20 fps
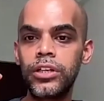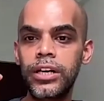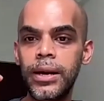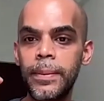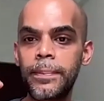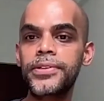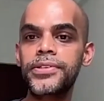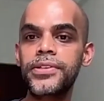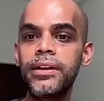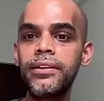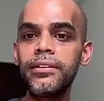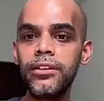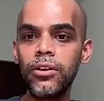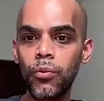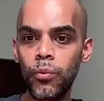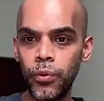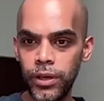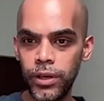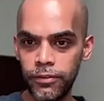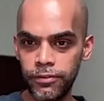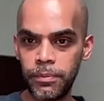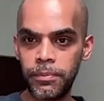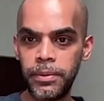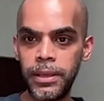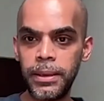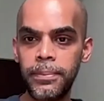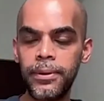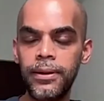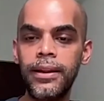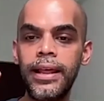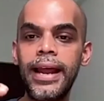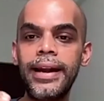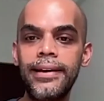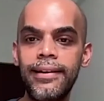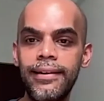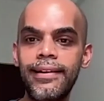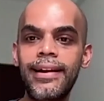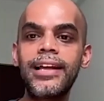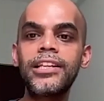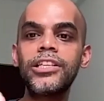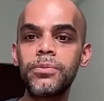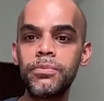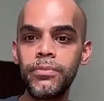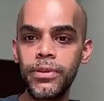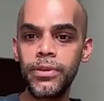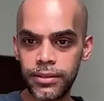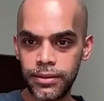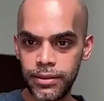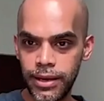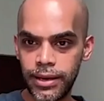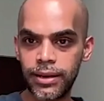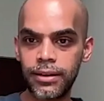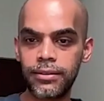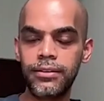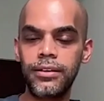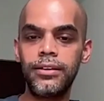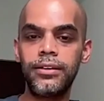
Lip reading: represent the will of the people and transmit their,